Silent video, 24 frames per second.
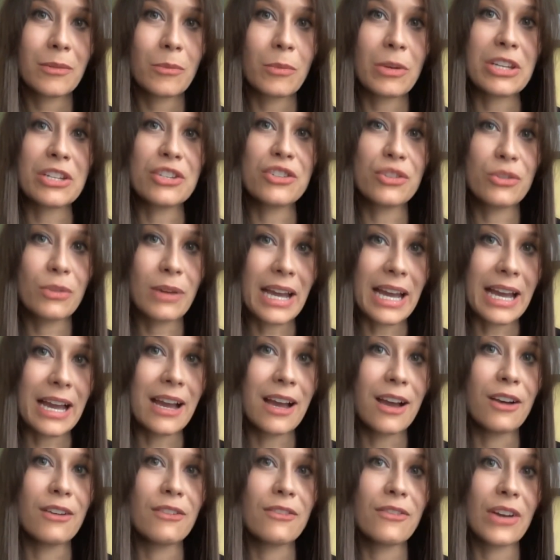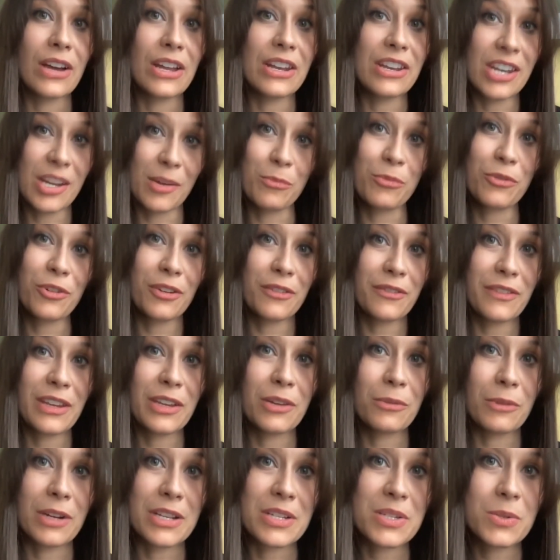We do have a number of
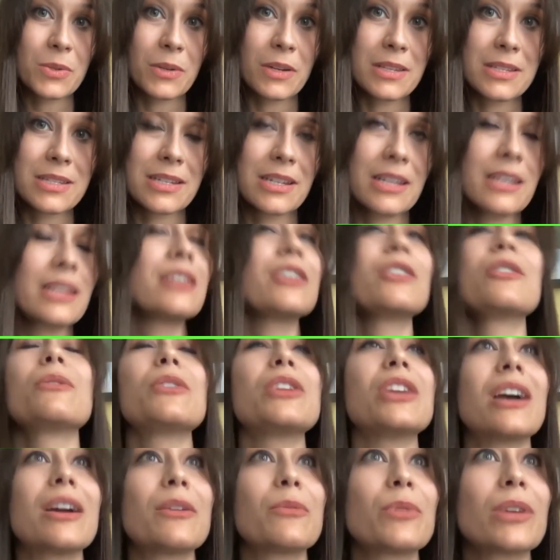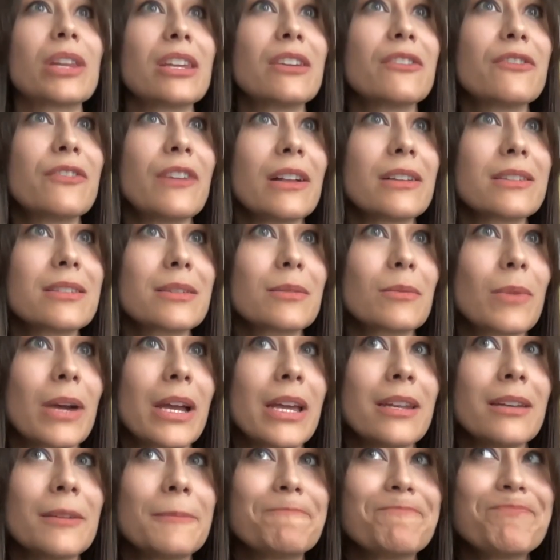vegan restaurants, and I really felt it
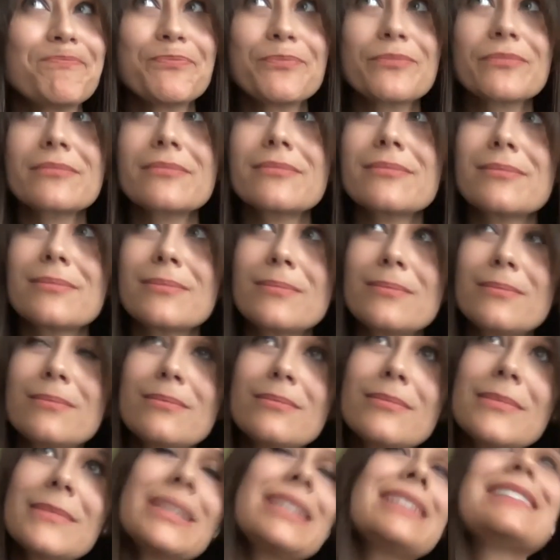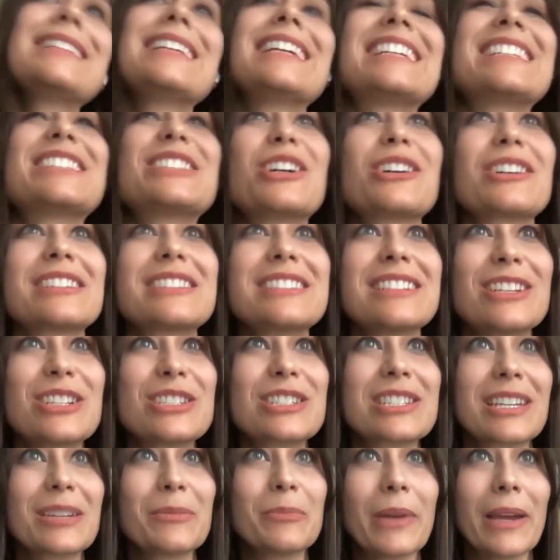when, like, not
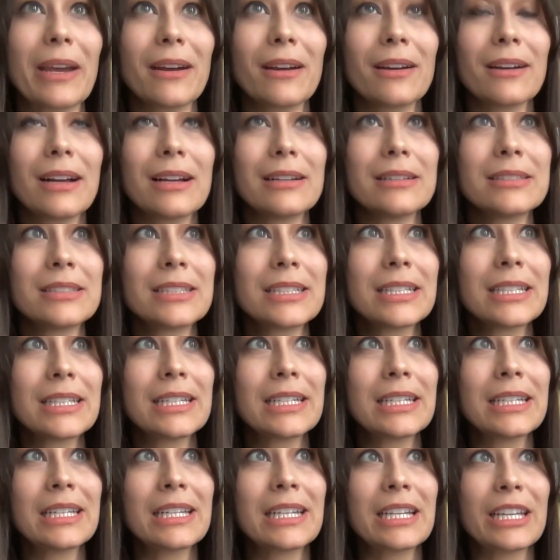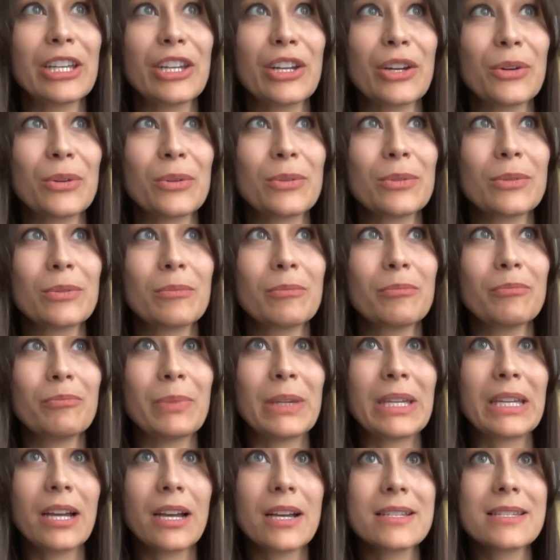to compare,
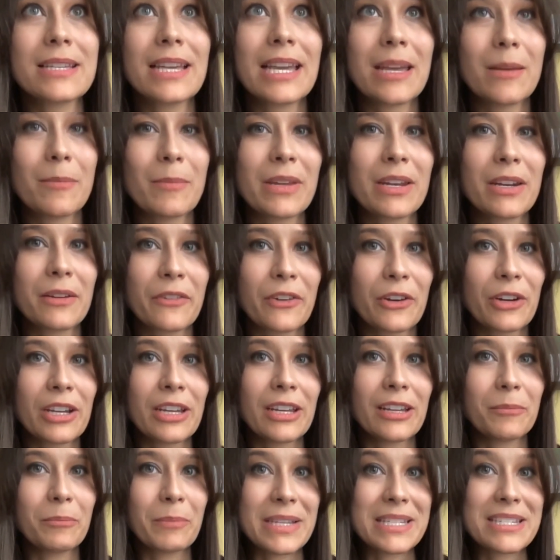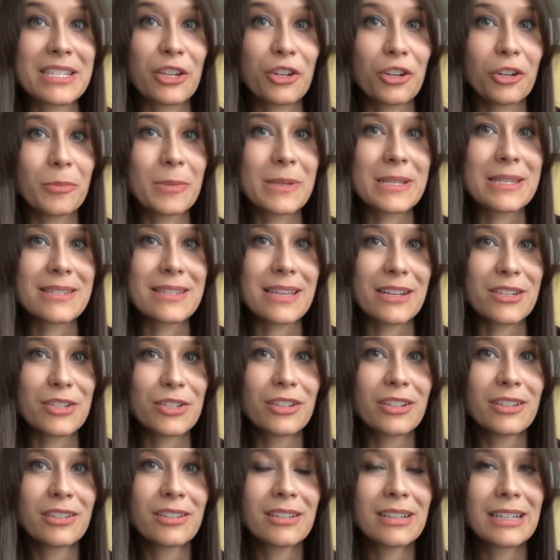because I am in a very busy urban
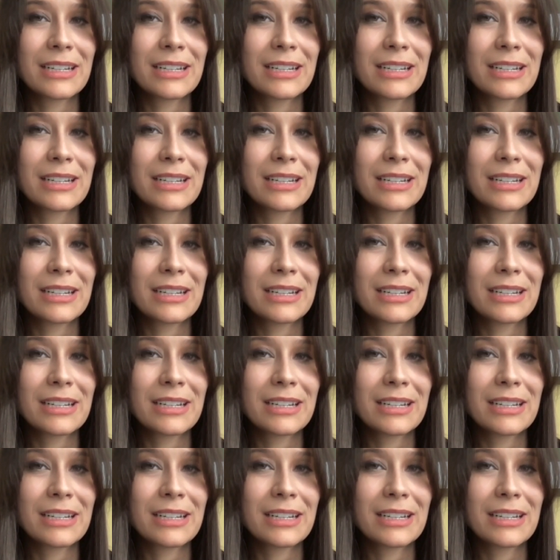center.